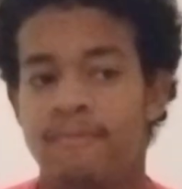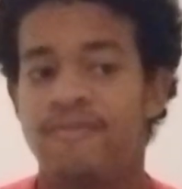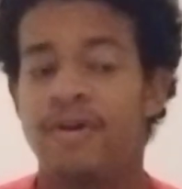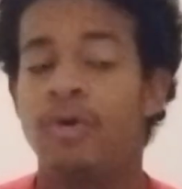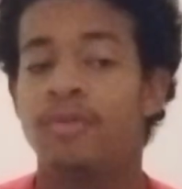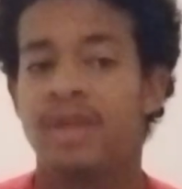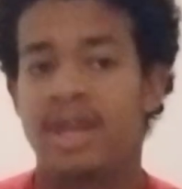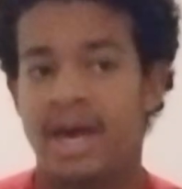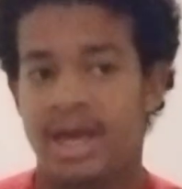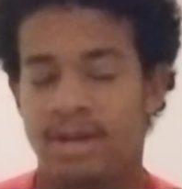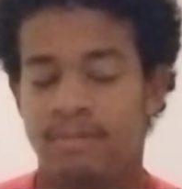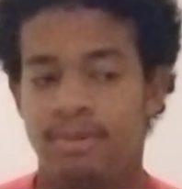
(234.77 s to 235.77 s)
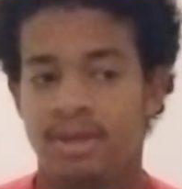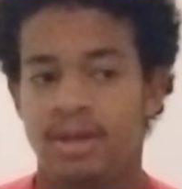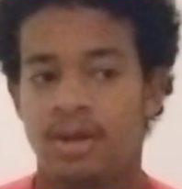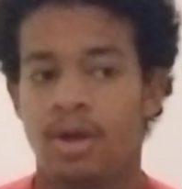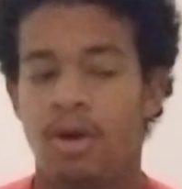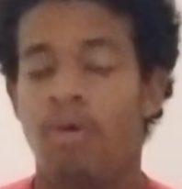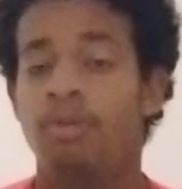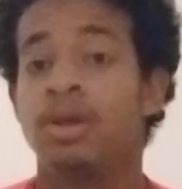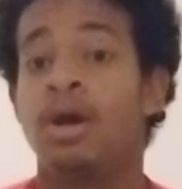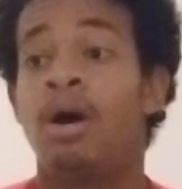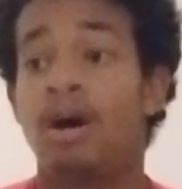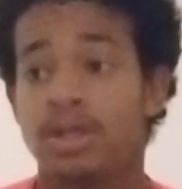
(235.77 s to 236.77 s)
phone that I had been
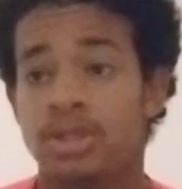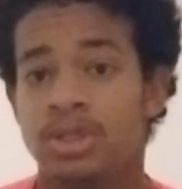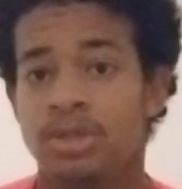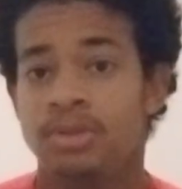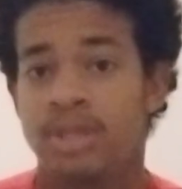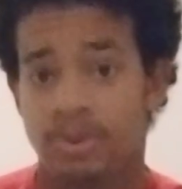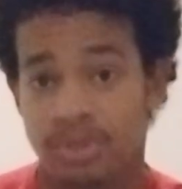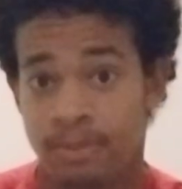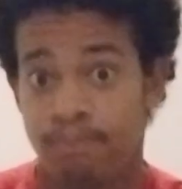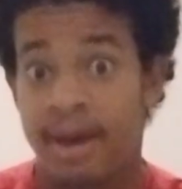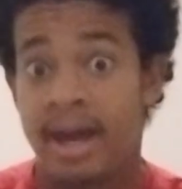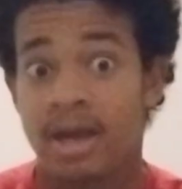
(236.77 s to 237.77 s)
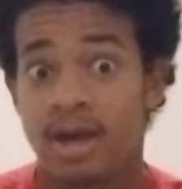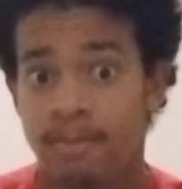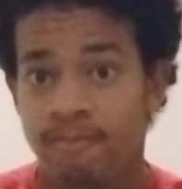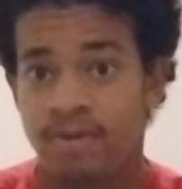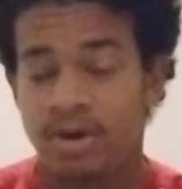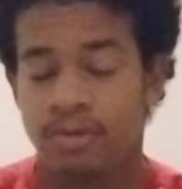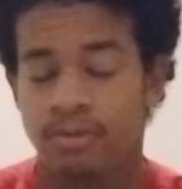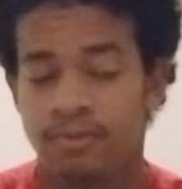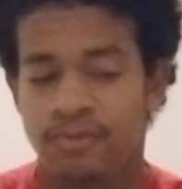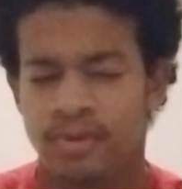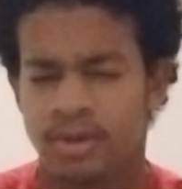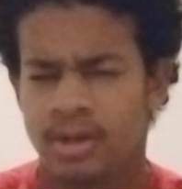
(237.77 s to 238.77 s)
holding on to that was a backup phone
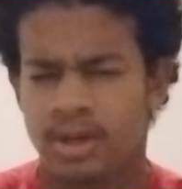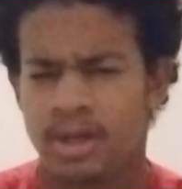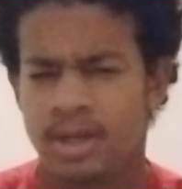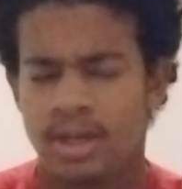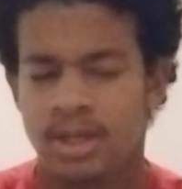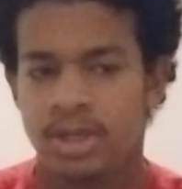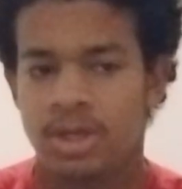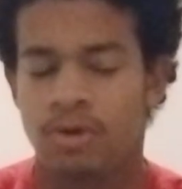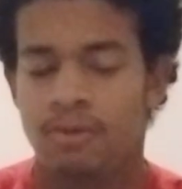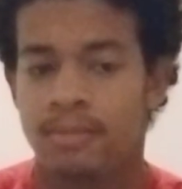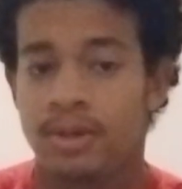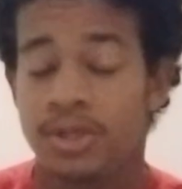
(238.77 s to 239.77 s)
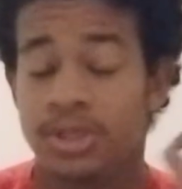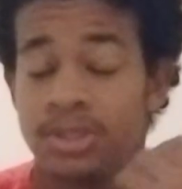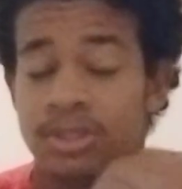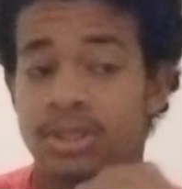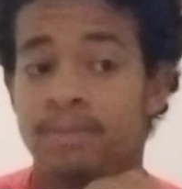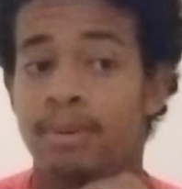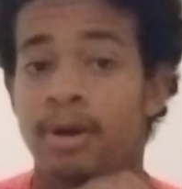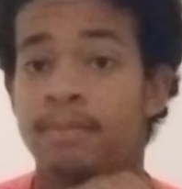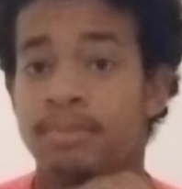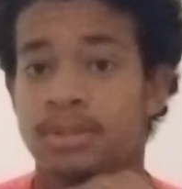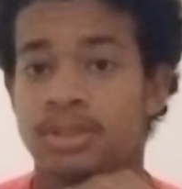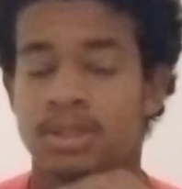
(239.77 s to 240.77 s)
for emergency
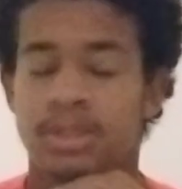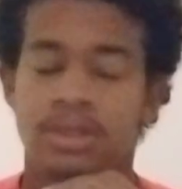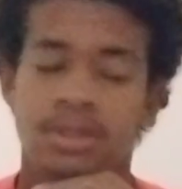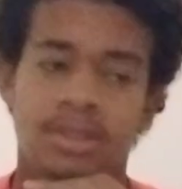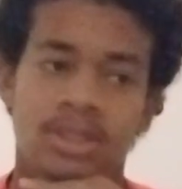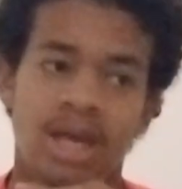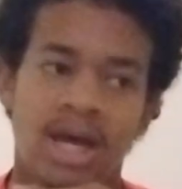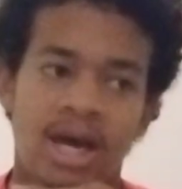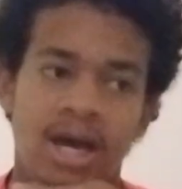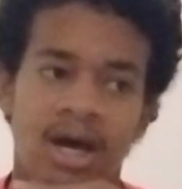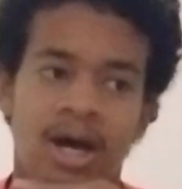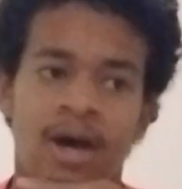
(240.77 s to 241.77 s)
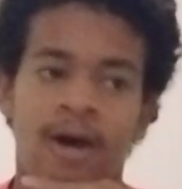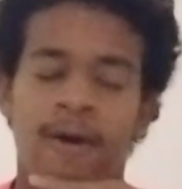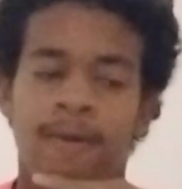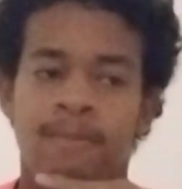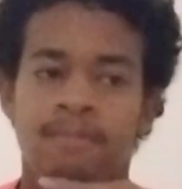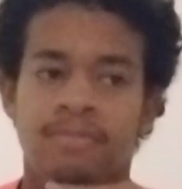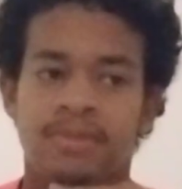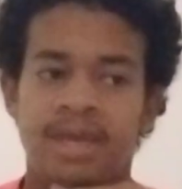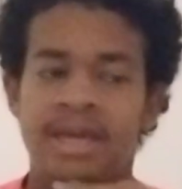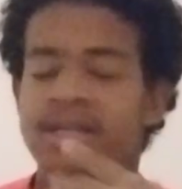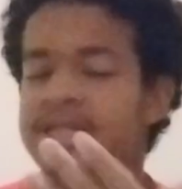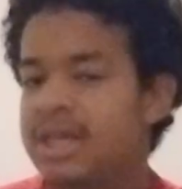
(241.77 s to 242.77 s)
purposes.
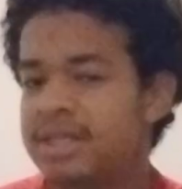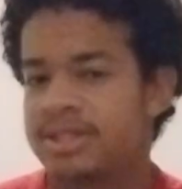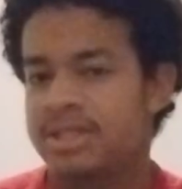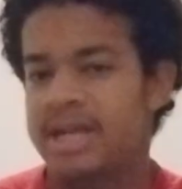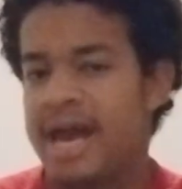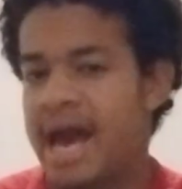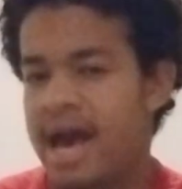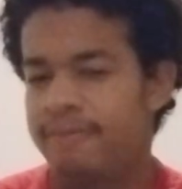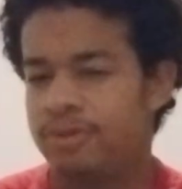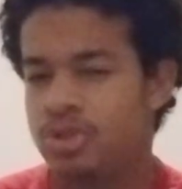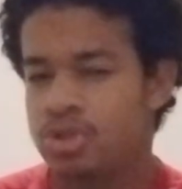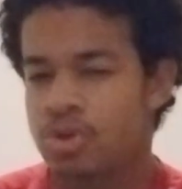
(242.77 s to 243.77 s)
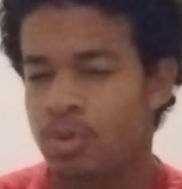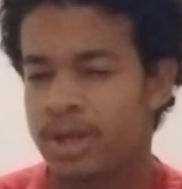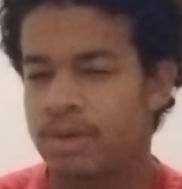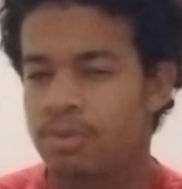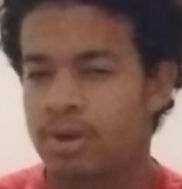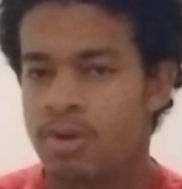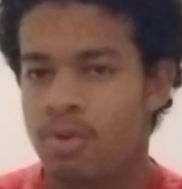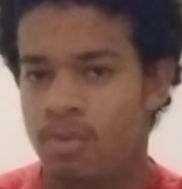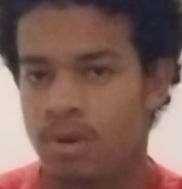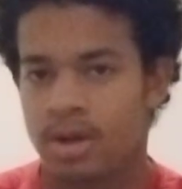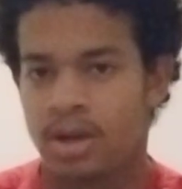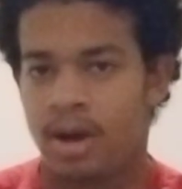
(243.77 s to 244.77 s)
It doesn't have screen
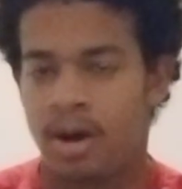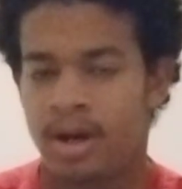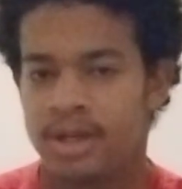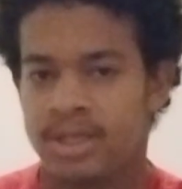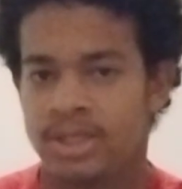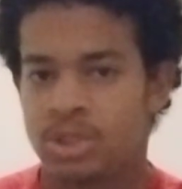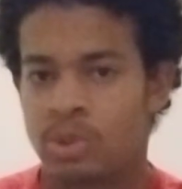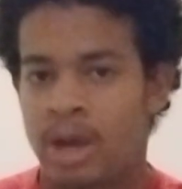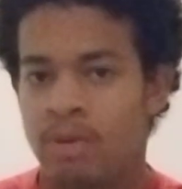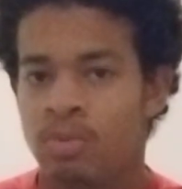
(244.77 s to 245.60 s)
record on it, so I